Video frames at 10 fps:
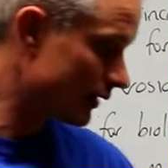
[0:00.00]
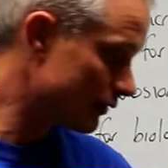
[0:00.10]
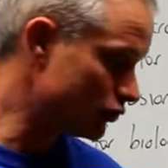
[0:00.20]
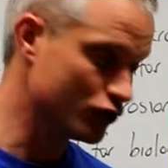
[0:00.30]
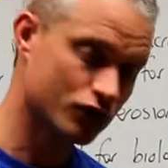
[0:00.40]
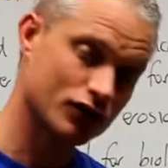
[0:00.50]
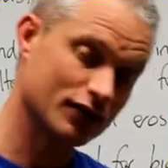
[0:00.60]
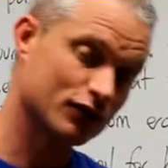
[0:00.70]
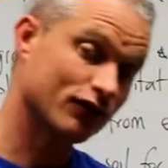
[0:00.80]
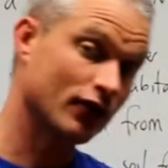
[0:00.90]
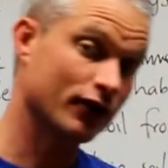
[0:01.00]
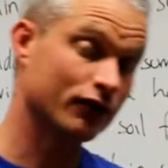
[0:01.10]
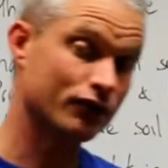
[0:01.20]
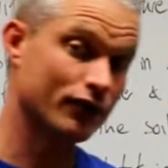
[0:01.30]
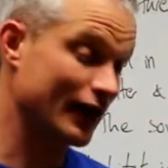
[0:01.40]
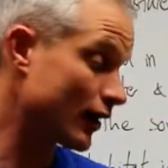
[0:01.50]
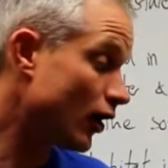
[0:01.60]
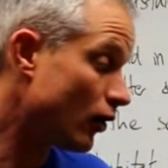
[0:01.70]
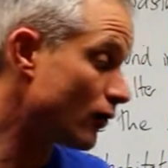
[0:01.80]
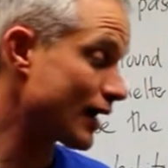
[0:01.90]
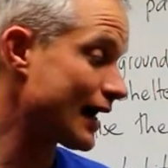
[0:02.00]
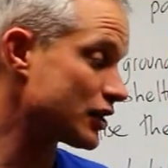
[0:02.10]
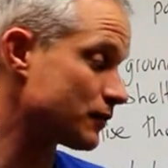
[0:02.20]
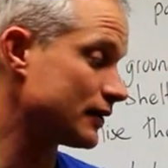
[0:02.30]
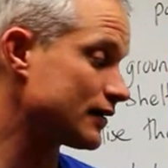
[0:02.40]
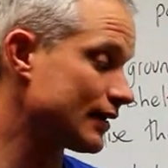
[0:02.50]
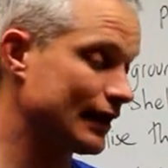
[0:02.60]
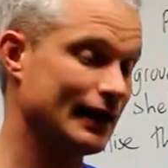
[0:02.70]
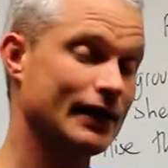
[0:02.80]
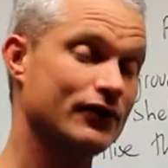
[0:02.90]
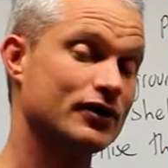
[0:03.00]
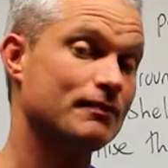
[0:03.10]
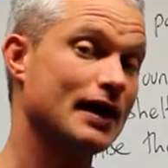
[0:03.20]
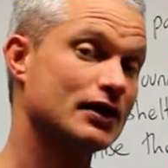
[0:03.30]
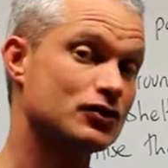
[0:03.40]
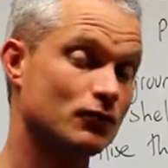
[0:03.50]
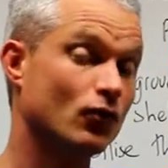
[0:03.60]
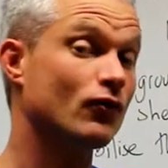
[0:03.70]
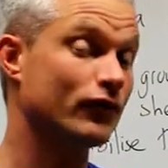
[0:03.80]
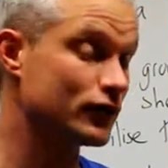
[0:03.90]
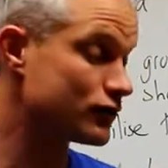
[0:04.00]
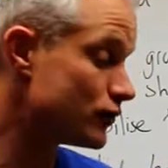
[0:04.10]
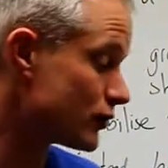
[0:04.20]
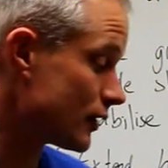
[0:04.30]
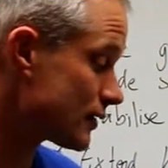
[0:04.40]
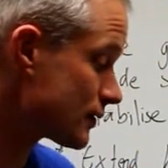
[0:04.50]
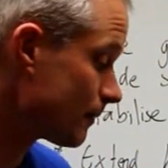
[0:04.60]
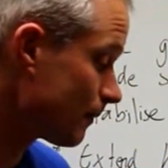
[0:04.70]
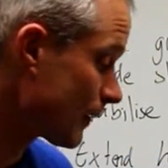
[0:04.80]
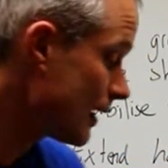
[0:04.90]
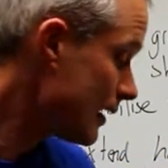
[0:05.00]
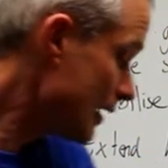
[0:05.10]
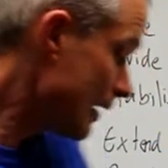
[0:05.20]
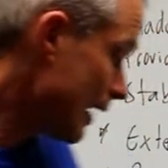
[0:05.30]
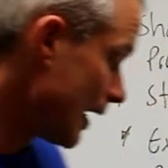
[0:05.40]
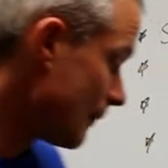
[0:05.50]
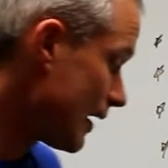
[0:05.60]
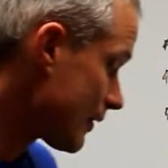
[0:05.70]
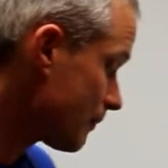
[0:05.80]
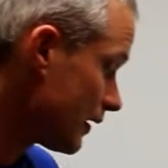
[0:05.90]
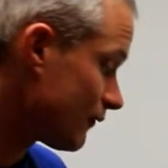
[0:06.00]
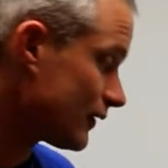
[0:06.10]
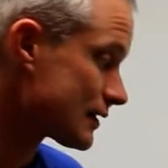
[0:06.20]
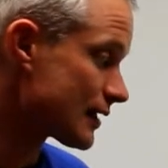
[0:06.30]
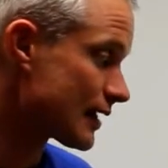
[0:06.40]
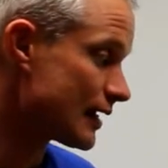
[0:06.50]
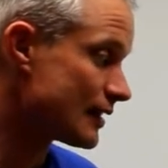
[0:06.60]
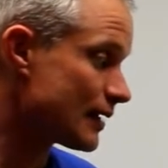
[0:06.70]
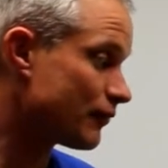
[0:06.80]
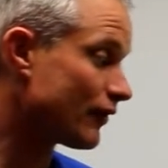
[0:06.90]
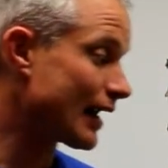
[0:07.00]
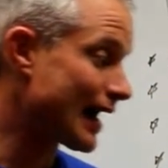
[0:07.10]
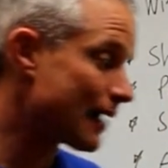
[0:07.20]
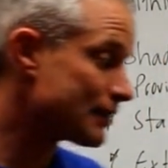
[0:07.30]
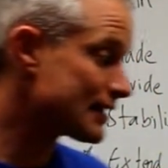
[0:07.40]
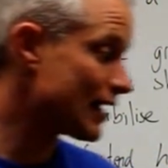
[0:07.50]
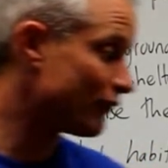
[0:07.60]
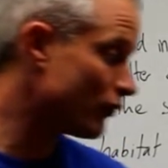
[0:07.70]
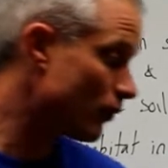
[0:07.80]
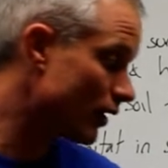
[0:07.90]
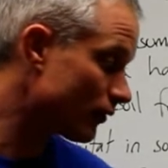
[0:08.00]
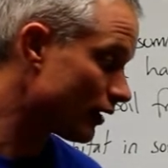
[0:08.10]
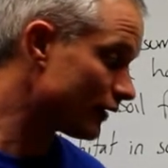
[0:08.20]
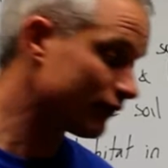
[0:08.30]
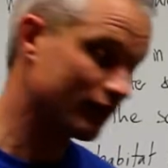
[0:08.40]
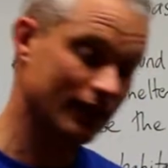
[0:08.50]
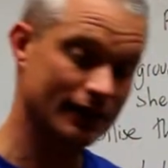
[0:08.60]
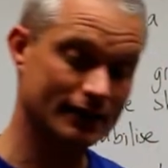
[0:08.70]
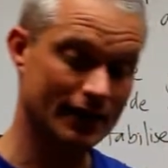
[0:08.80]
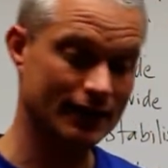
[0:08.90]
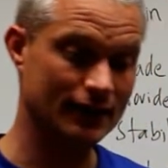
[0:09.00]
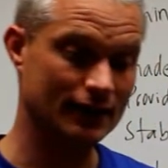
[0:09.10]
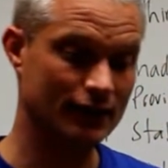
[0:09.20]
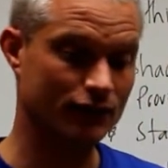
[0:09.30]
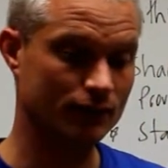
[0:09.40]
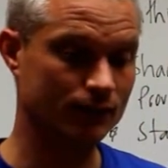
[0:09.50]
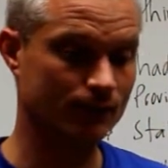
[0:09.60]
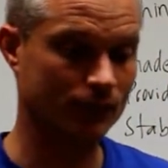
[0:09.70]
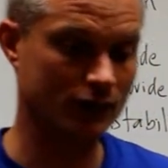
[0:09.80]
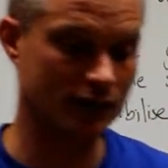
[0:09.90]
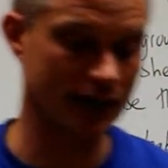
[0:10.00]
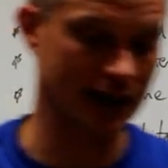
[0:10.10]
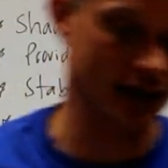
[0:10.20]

nutrients flowing through that whole catchment and how you can manage all of those nutrients. Other benefits are they provide a habitat for wildlife. They can even create